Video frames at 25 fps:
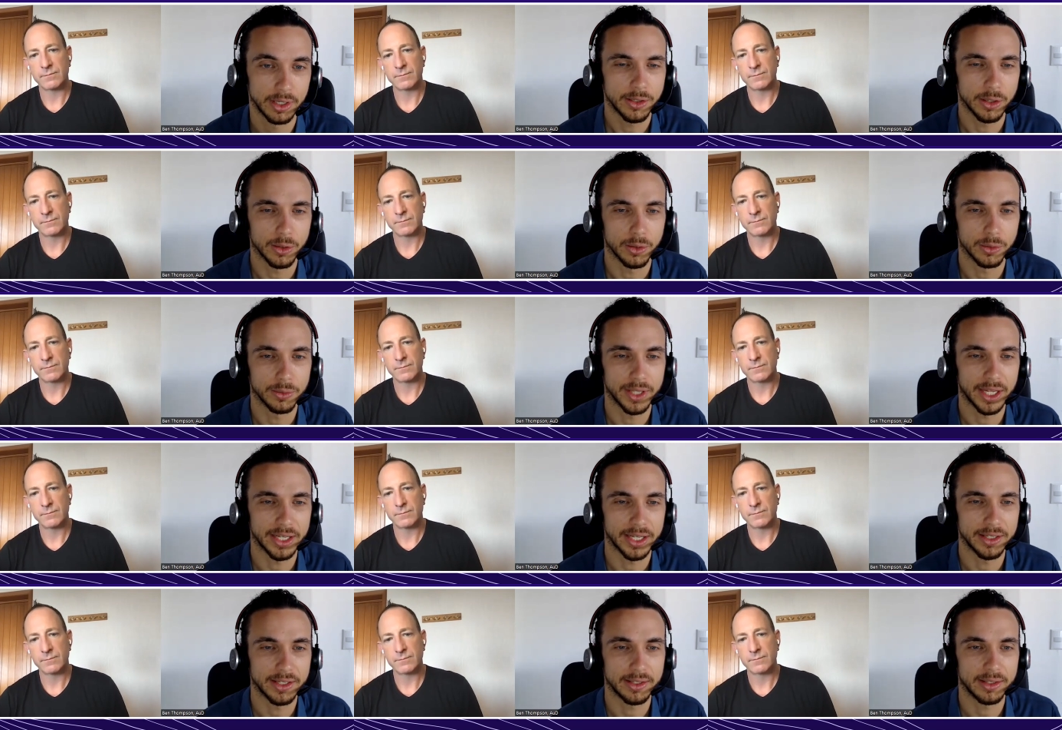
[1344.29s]

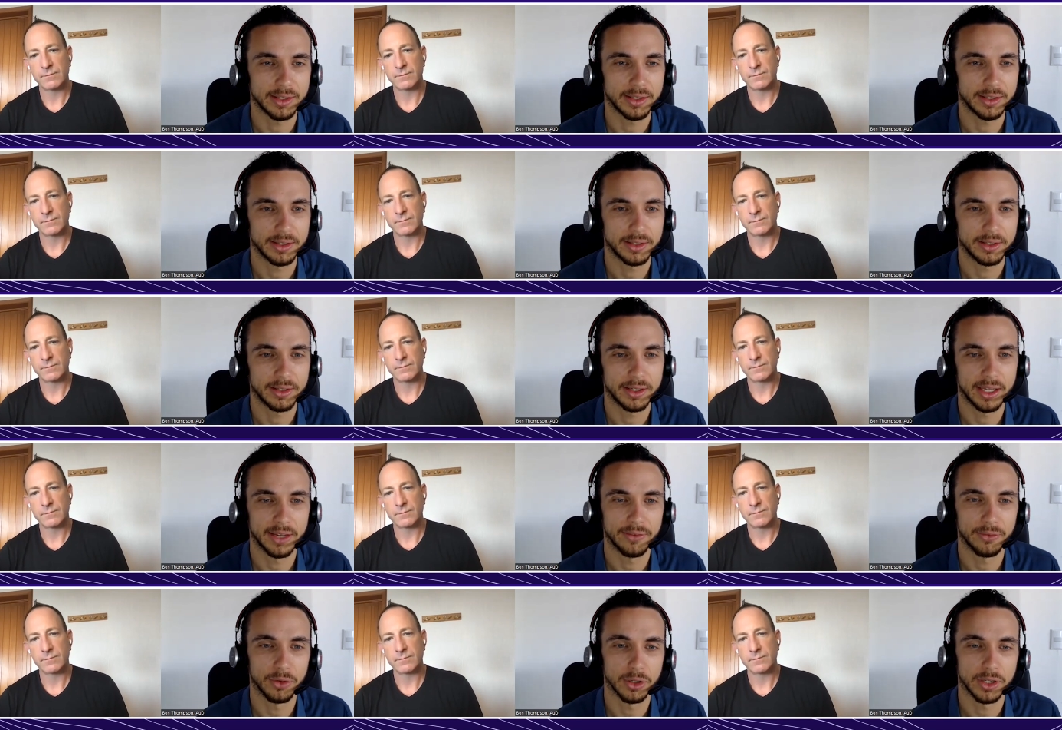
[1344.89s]
Speaker 1: So that's
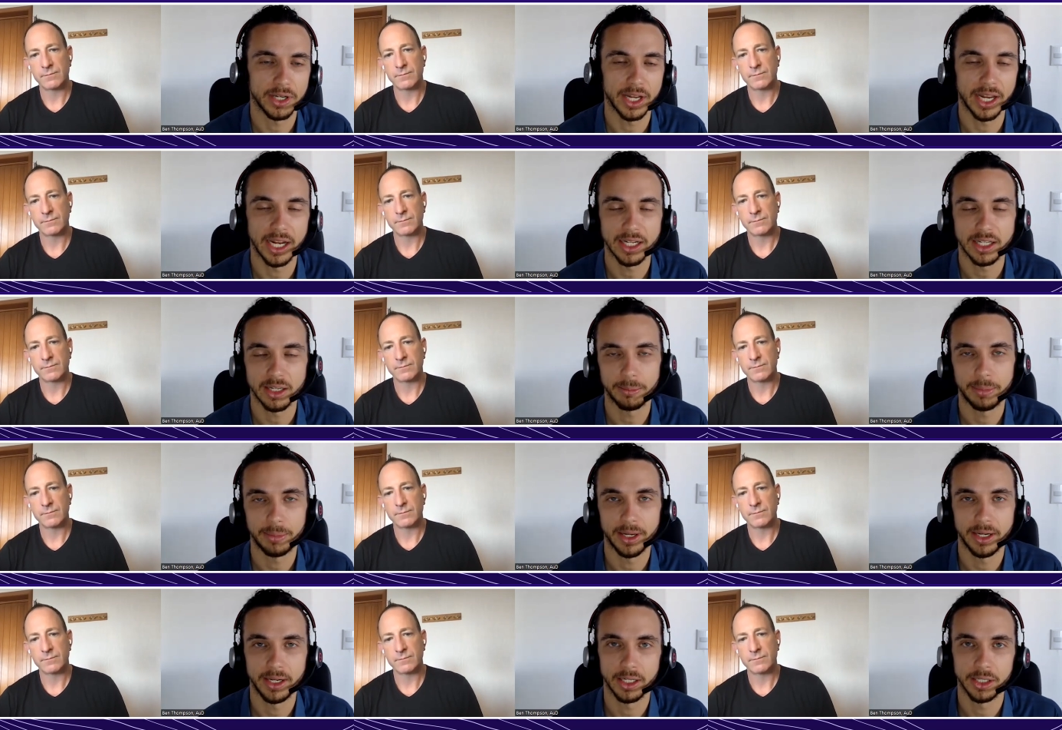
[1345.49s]
give or take
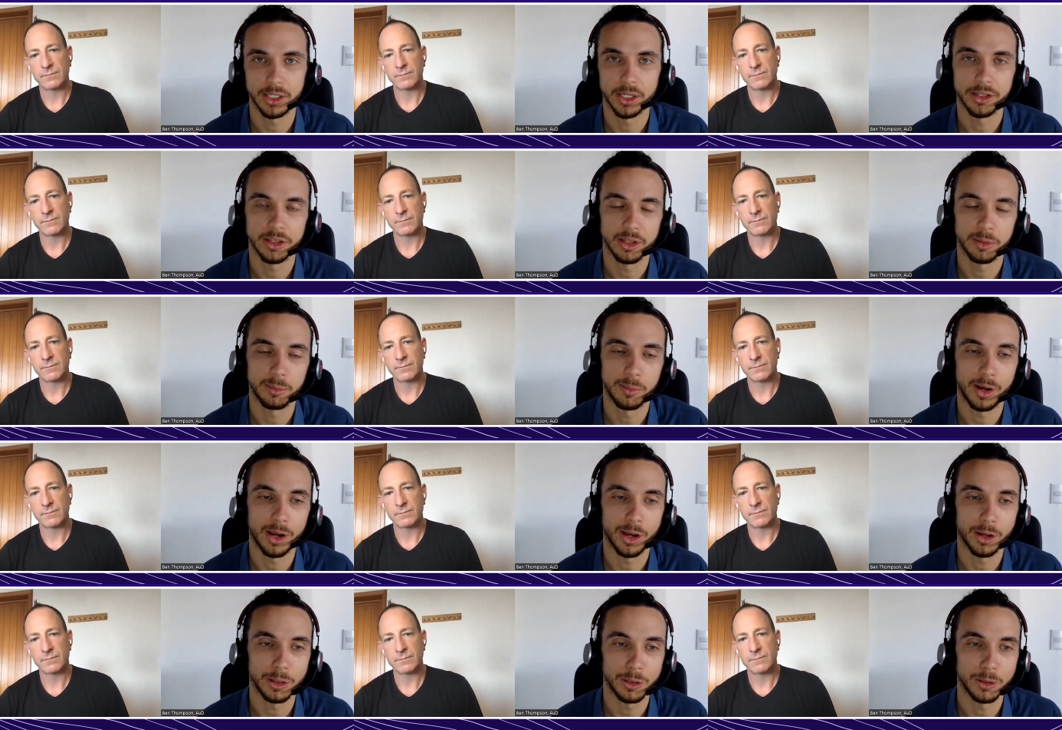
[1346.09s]
depending on the
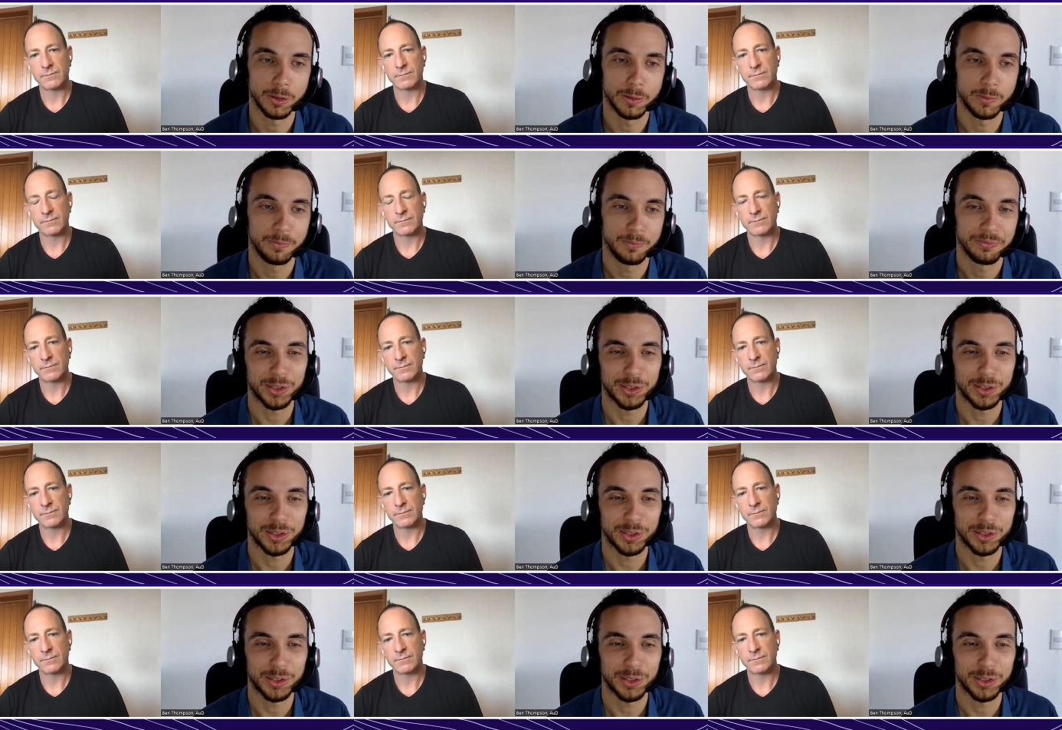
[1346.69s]
model.